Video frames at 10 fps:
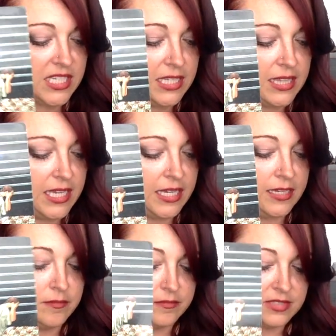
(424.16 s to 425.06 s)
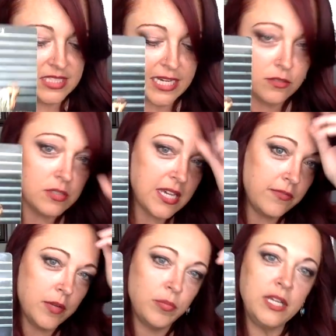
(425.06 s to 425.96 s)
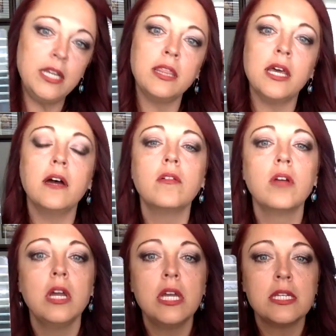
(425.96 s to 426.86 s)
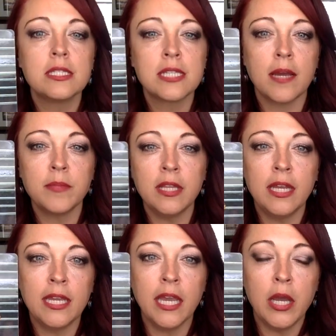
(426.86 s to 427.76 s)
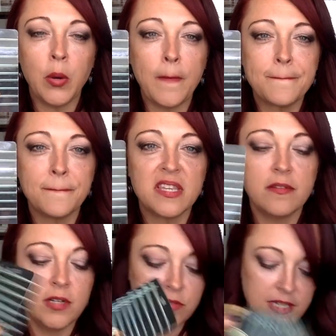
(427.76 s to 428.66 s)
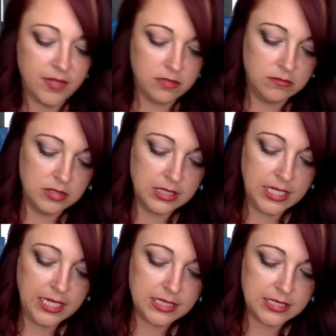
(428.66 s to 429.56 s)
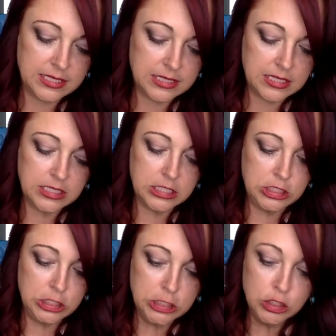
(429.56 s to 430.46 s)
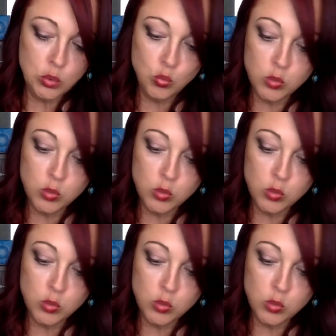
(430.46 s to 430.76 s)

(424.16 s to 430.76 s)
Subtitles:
In the head. Cycles have completed, though. It's time to let it go. 707. Let it go.